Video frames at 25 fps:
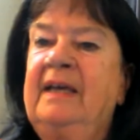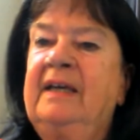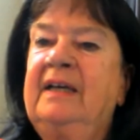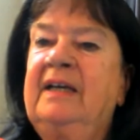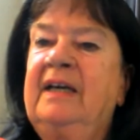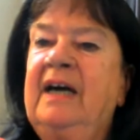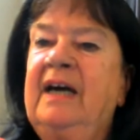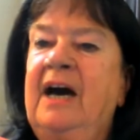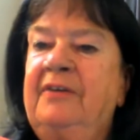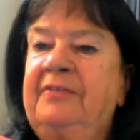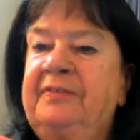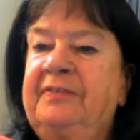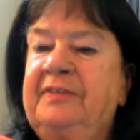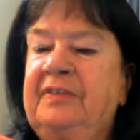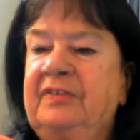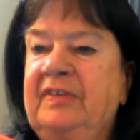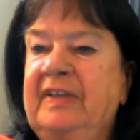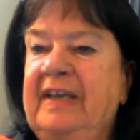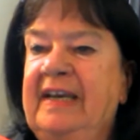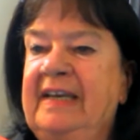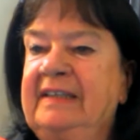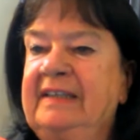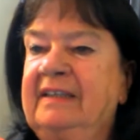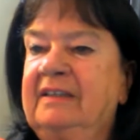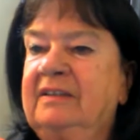Kraft
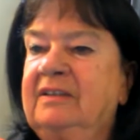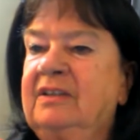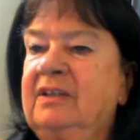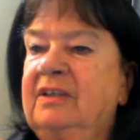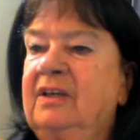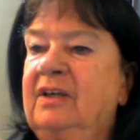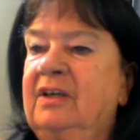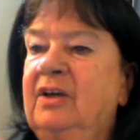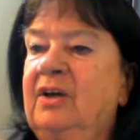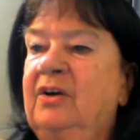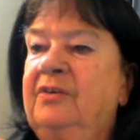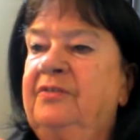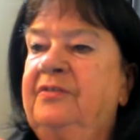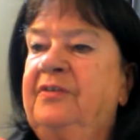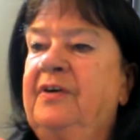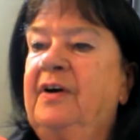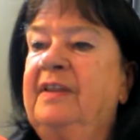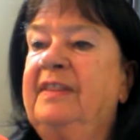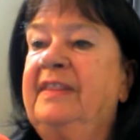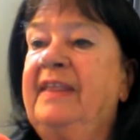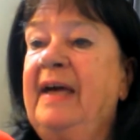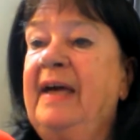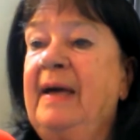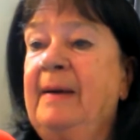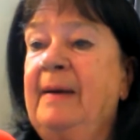stated, for
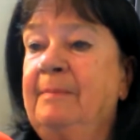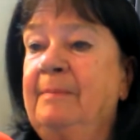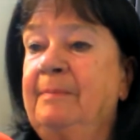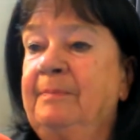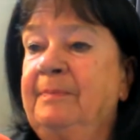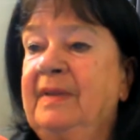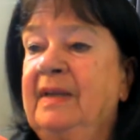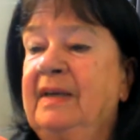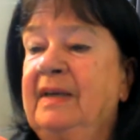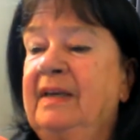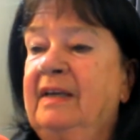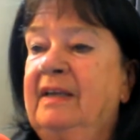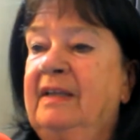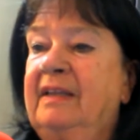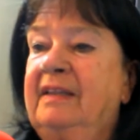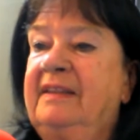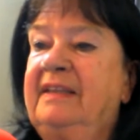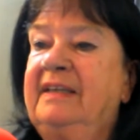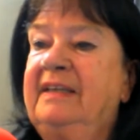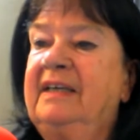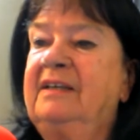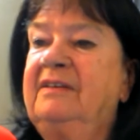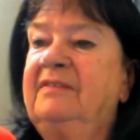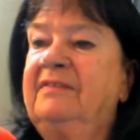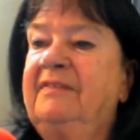them,
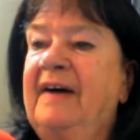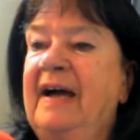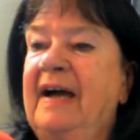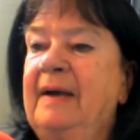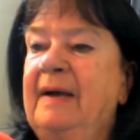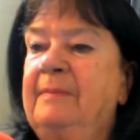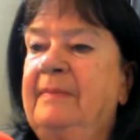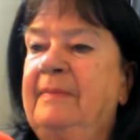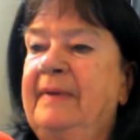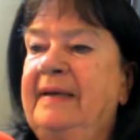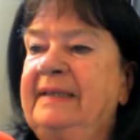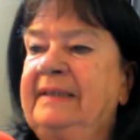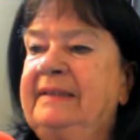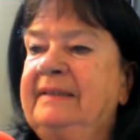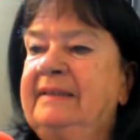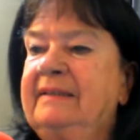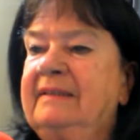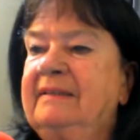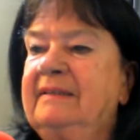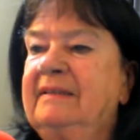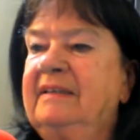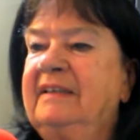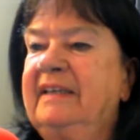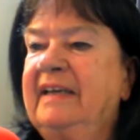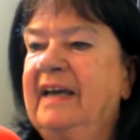the
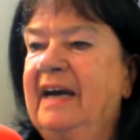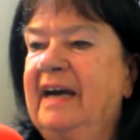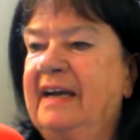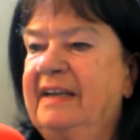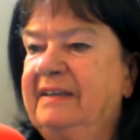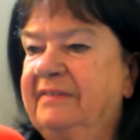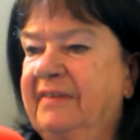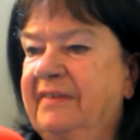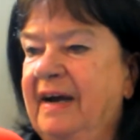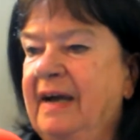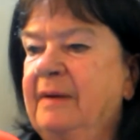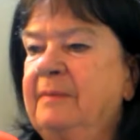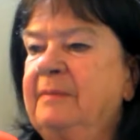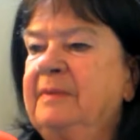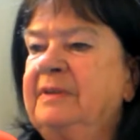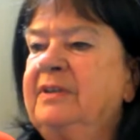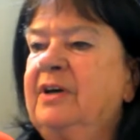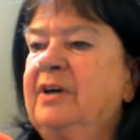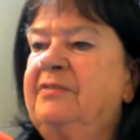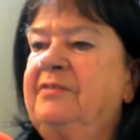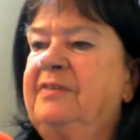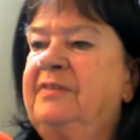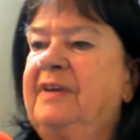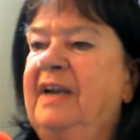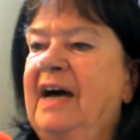environment
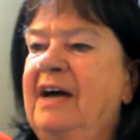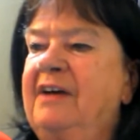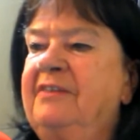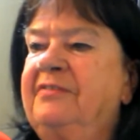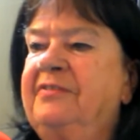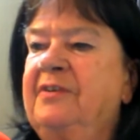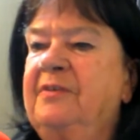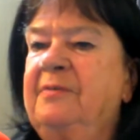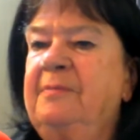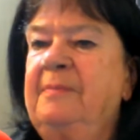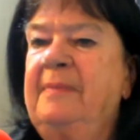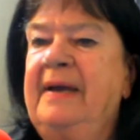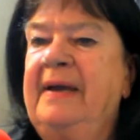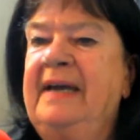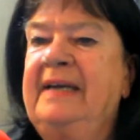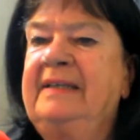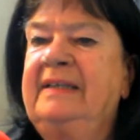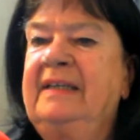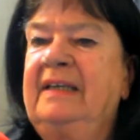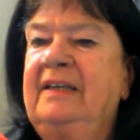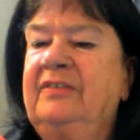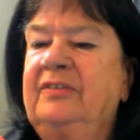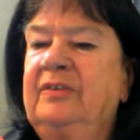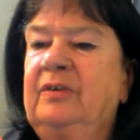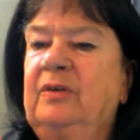of life of
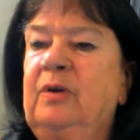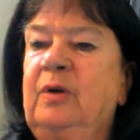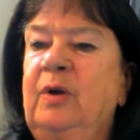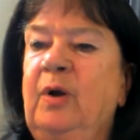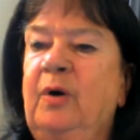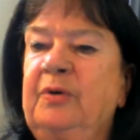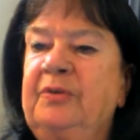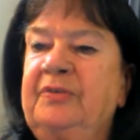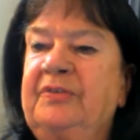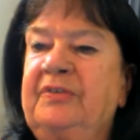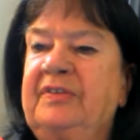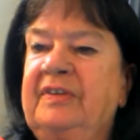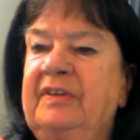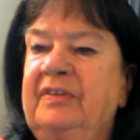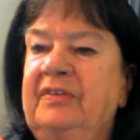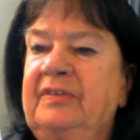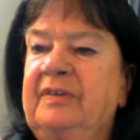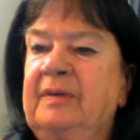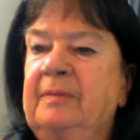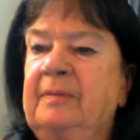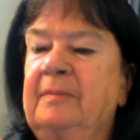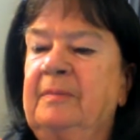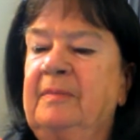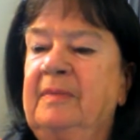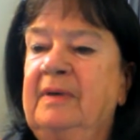man is a closed
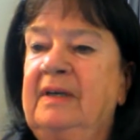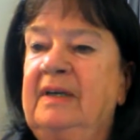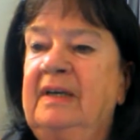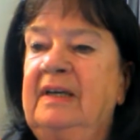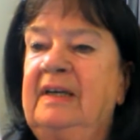system,